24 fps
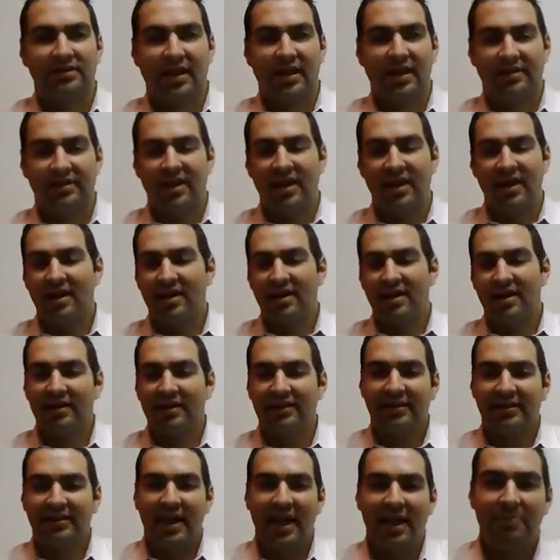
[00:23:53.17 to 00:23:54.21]
Yeah,
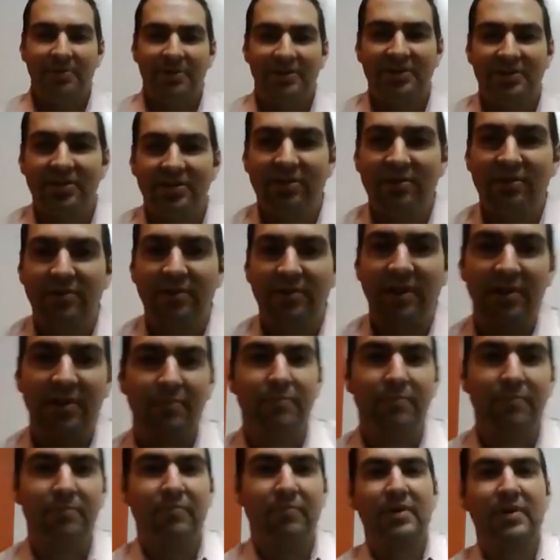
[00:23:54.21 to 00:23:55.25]
happy
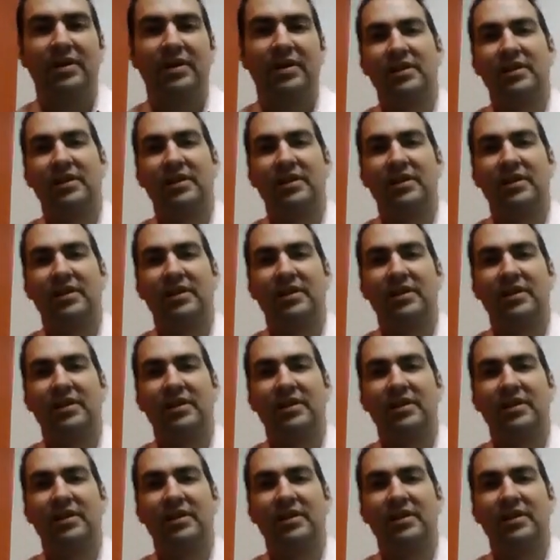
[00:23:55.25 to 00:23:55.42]
to.